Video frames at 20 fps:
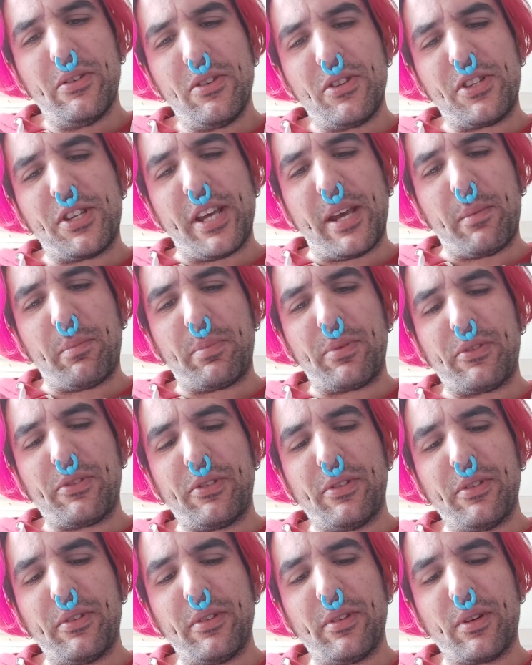
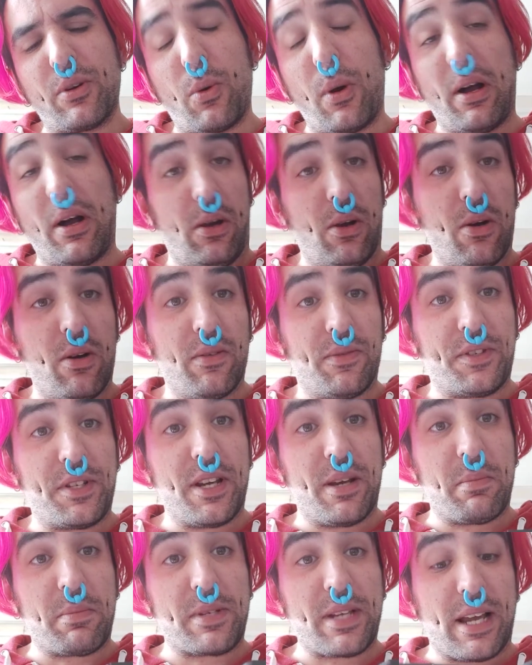tips, quite a lot of
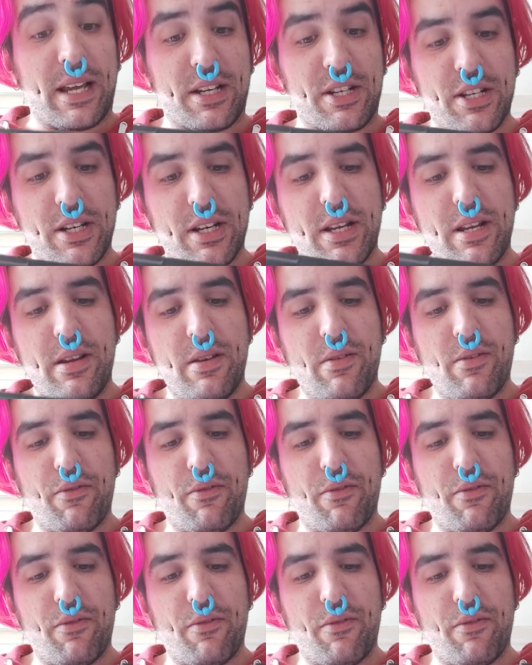tips actually,